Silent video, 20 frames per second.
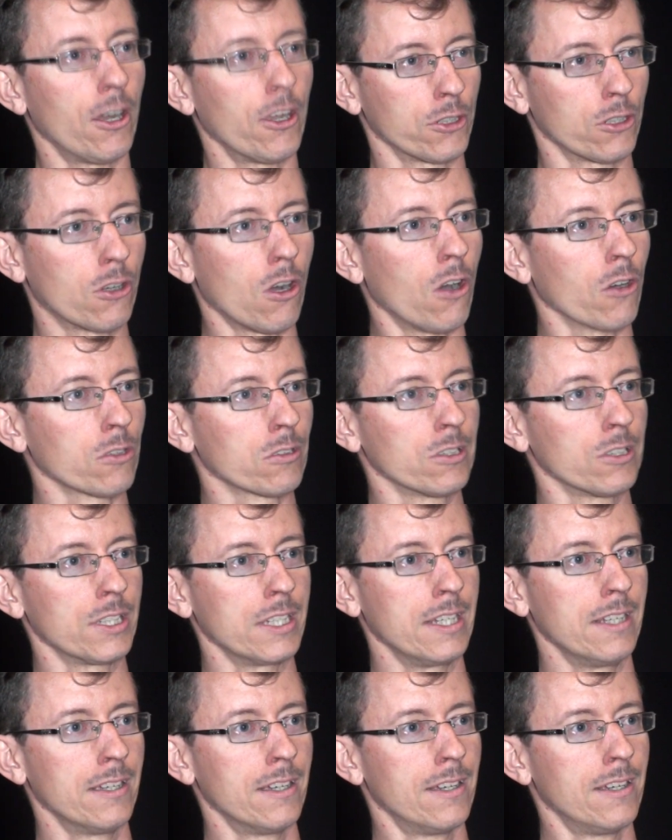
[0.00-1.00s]

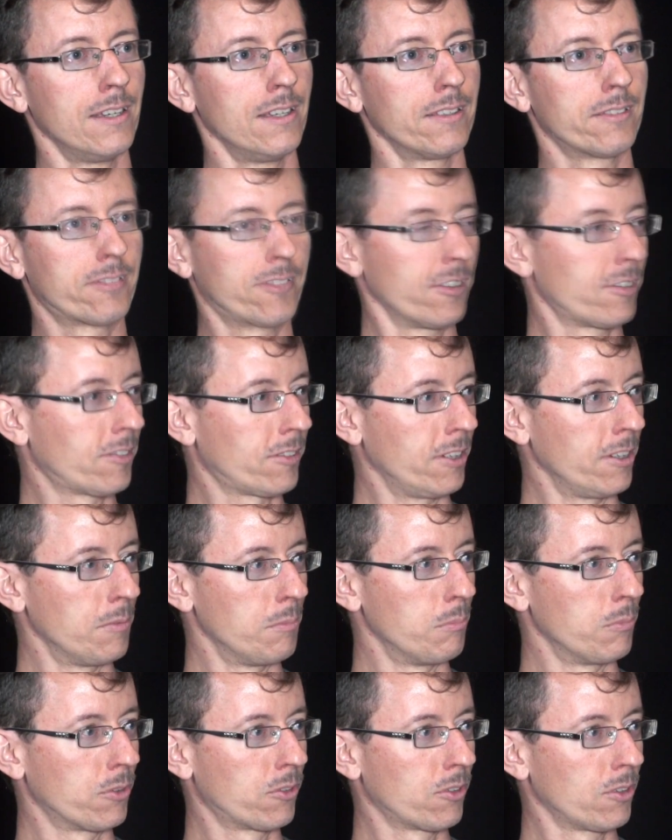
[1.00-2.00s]
ungodly
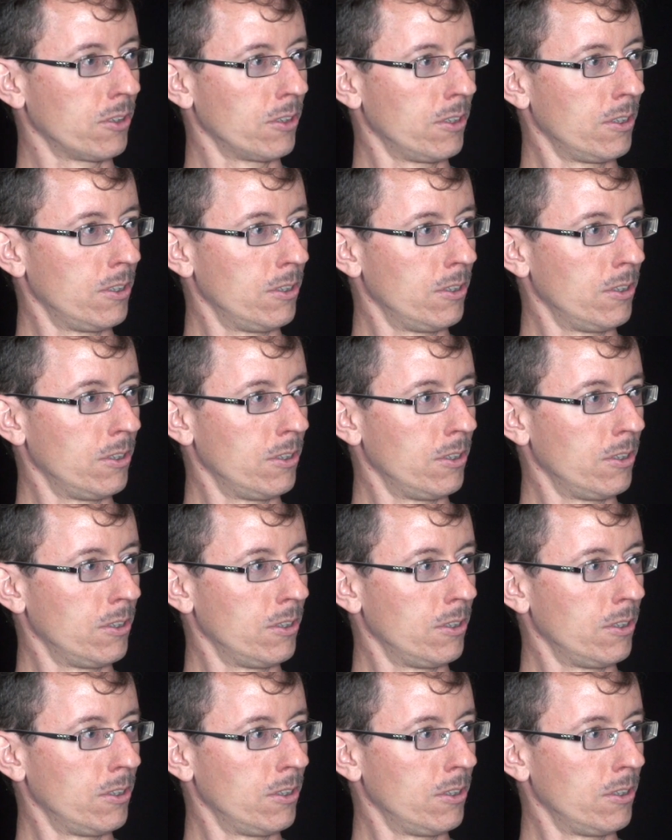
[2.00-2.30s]
systems